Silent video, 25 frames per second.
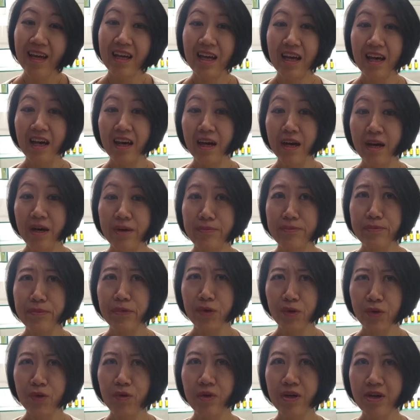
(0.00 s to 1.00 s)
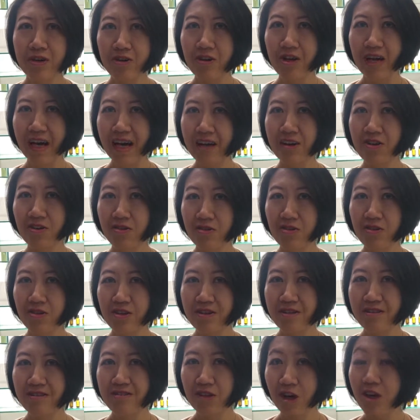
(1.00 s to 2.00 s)
um, who could I could
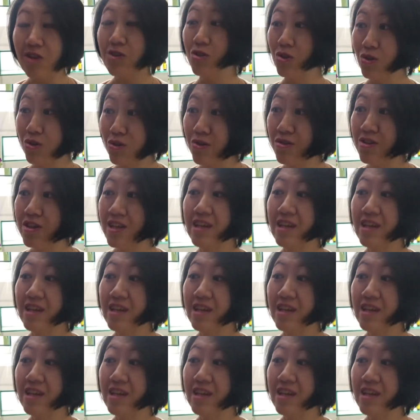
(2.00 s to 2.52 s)
talk to.